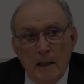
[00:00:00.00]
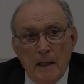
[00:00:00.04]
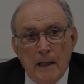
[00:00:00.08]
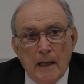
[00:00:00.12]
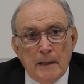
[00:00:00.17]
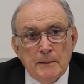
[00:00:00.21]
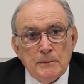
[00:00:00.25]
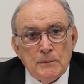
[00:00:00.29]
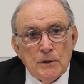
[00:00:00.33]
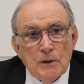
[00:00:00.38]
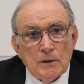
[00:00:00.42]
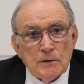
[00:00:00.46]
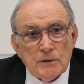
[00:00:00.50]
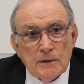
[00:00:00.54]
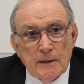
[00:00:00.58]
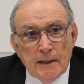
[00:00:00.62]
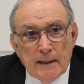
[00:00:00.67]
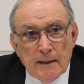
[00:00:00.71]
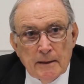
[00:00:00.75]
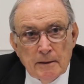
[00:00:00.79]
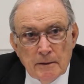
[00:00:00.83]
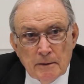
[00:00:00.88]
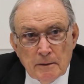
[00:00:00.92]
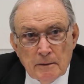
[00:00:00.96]
I'm Joe
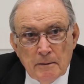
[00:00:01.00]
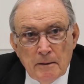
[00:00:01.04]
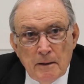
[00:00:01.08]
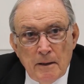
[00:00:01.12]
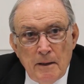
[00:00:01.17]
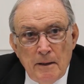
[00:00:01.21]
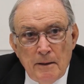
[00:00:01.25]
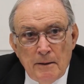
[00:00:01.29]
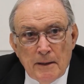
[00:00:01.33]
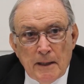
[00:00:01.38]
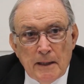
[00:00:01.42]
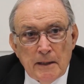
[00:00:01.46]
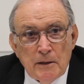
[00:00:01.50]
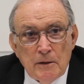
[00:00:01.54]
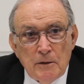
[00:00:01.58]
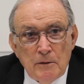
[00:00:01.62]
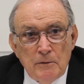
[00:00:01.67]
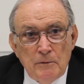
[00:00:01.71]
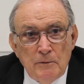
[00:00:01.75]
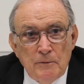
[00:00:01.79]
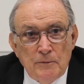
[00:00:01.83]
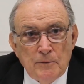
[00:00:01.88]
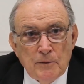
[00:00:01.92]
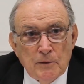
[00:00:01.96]
Steckler. Thank
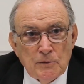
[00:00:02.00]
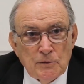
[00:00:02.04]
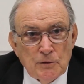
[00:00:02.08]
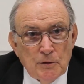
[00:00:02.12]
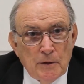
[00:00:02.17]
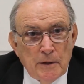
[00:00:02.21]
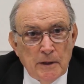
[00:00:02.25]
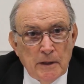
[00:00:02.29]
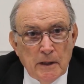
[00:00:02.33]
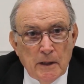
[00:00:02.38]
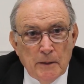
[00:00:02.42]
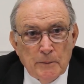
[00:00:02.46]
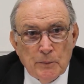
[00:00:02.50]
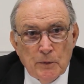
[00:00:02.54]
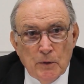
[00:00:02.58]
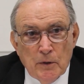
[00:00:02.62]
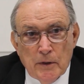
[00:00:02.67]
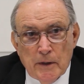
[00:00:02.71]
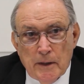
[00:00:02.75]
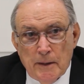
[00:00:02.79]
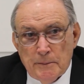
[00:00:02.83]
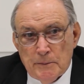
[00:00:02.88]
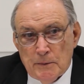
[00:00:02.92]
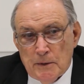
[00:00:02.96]
you for joining our
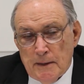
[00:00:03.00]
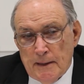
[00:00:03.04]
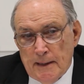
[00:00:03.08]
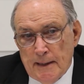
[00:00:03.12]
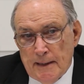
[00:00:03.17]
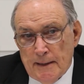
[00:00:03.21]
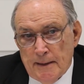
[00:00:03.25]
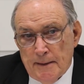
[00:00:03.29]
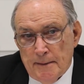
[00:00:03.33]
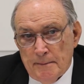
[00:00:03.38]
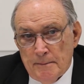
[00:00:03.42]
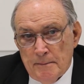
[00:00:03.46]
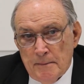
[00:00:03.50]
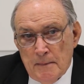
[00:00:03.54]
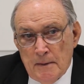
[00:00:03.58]
program today.